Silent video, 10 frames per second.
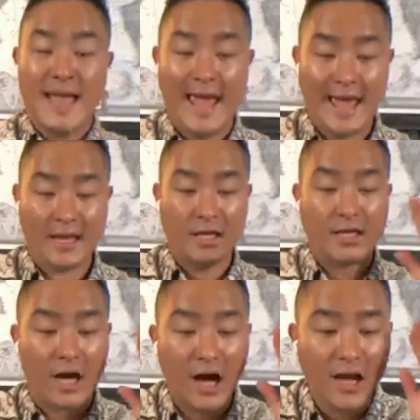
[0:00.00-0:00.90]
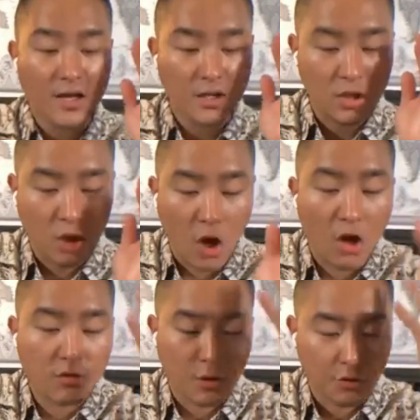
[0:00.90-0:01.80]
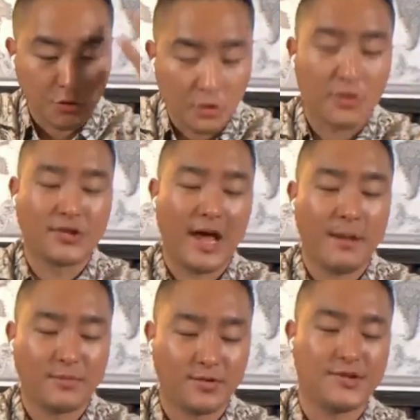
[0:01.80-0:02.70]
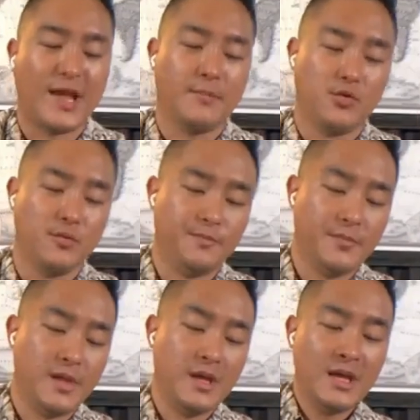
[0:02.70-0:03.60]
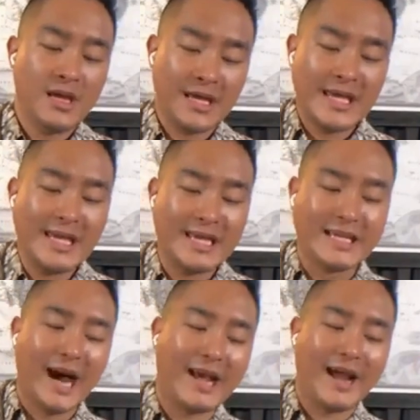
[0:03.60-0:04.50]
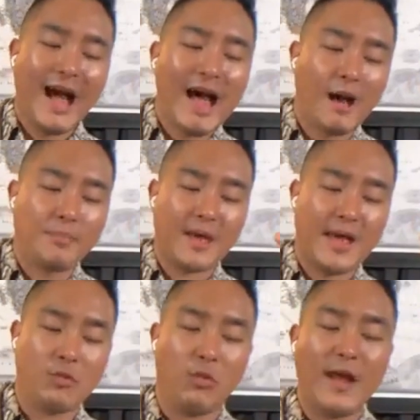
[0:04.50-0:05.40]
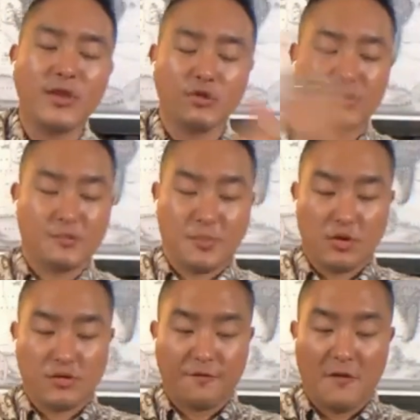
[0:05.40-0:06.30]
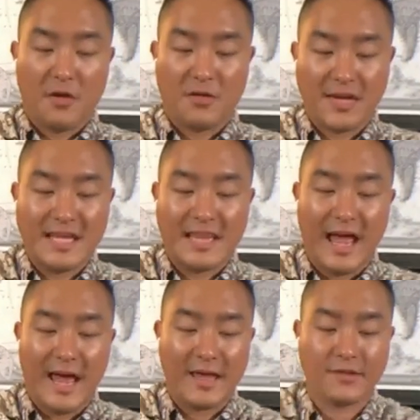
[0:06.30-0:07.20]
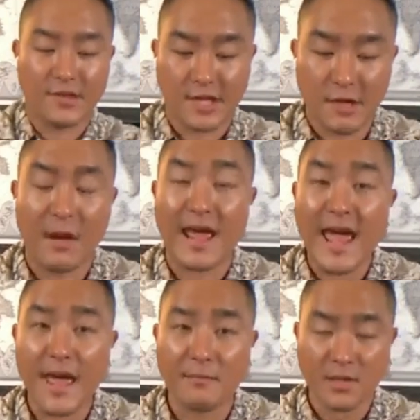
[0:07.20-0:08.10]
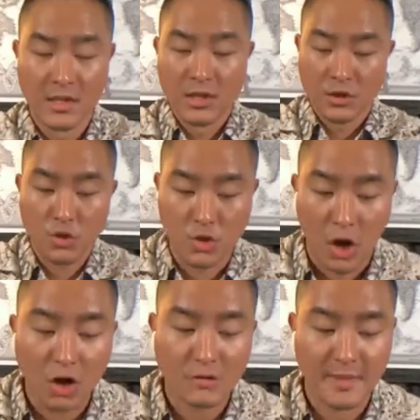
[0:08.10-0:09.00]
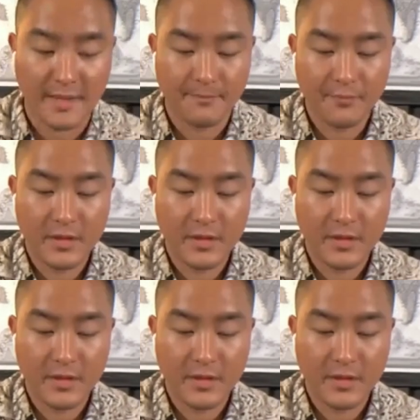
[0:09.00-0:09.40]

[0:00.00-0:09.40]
And God called the third time to Samuel, he got up and went to his spiritual father Eli and said, Here I am. You called me.